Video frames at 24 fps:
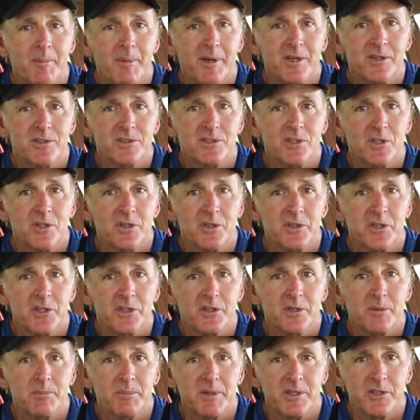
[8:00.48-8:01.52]
may use a little
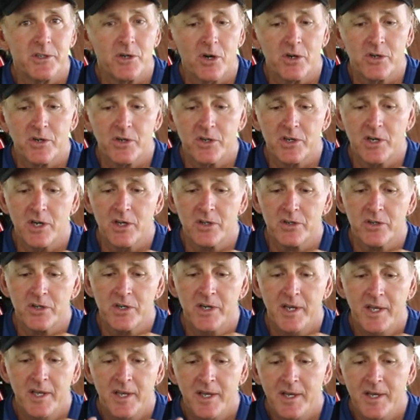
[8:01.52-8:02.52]
bit darker color.